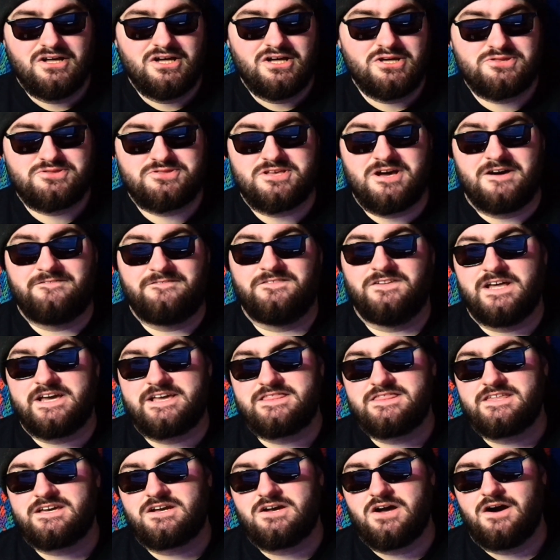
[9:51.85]
stuff like
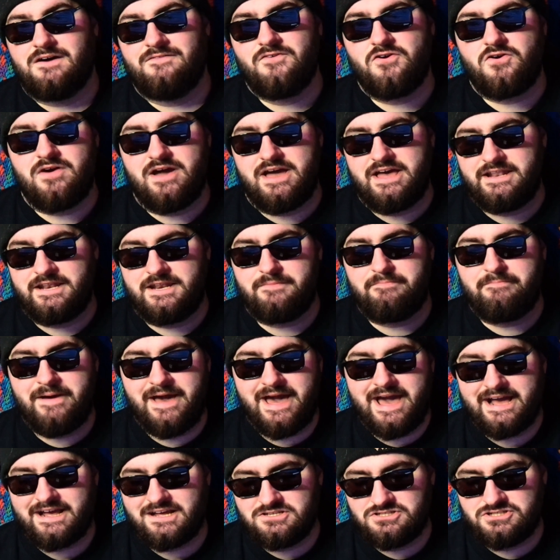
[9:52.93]
the cover and the
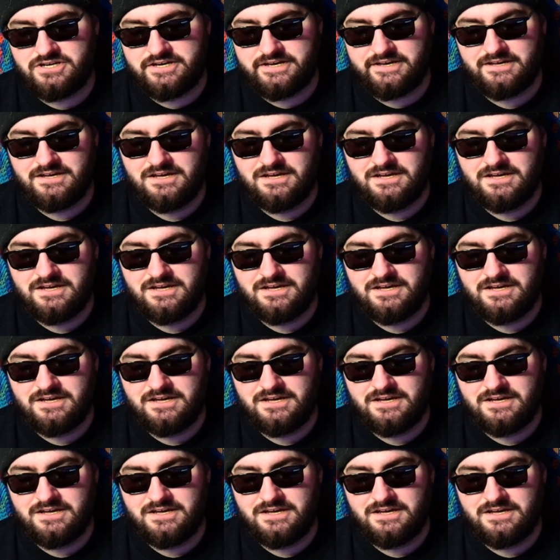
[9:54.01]
packaging.